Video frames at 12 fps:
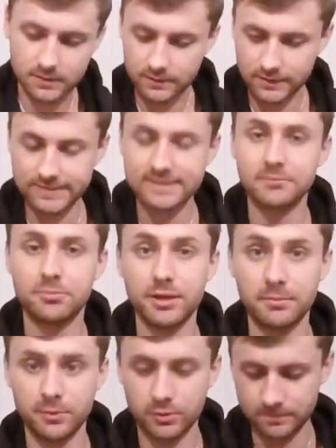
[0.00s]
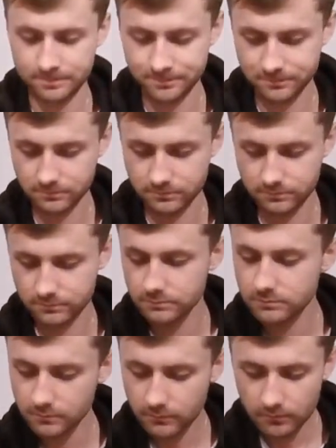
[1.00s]
Listen, people.
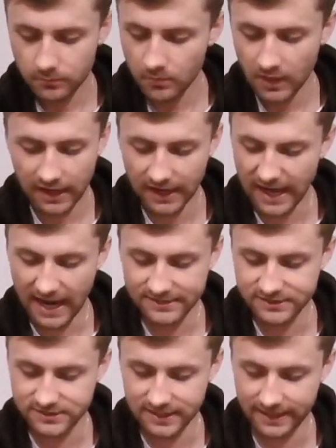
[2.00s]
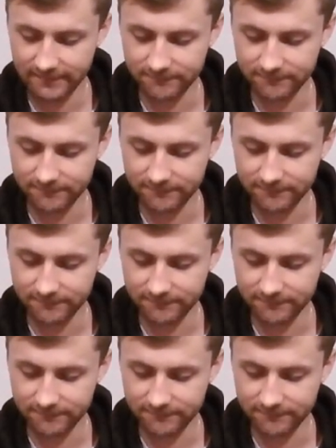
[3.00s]
I just had a